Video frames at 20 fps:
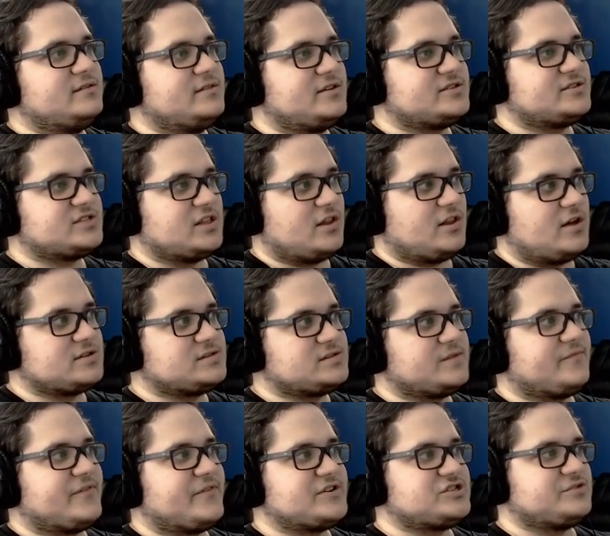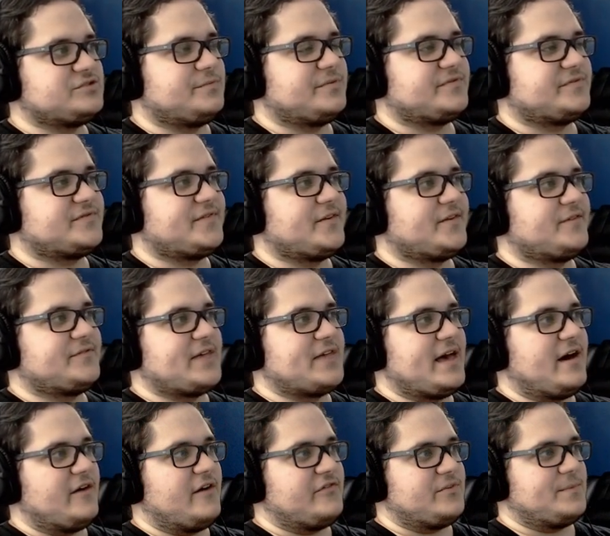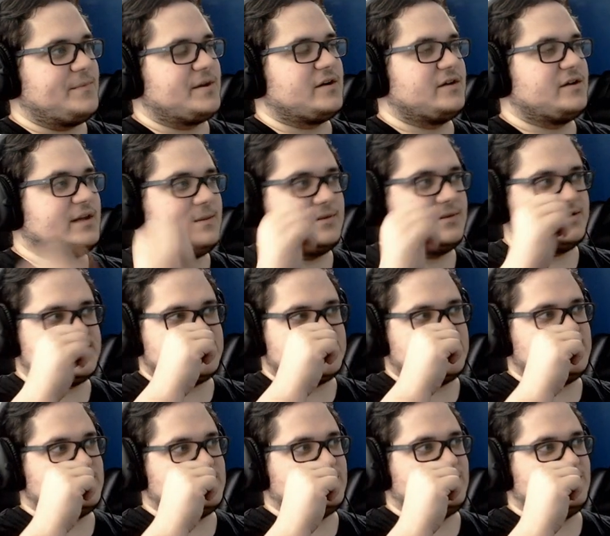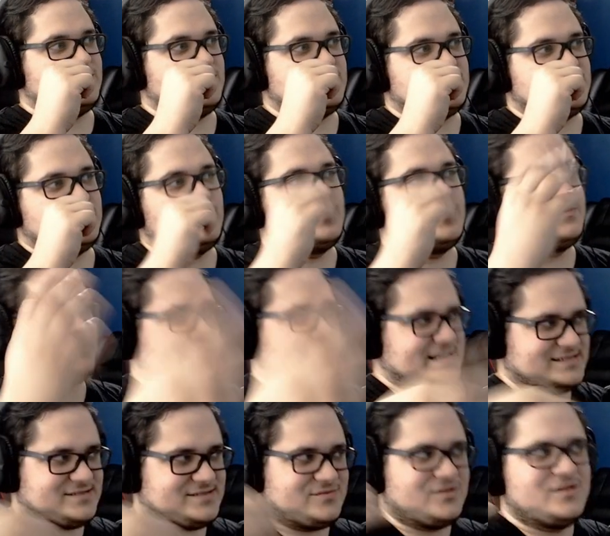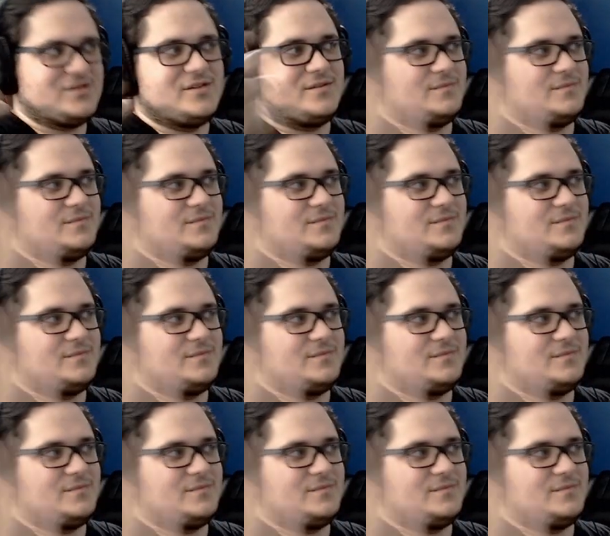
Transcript: there's a long-term vision to preserve the health and better enable us to do what best,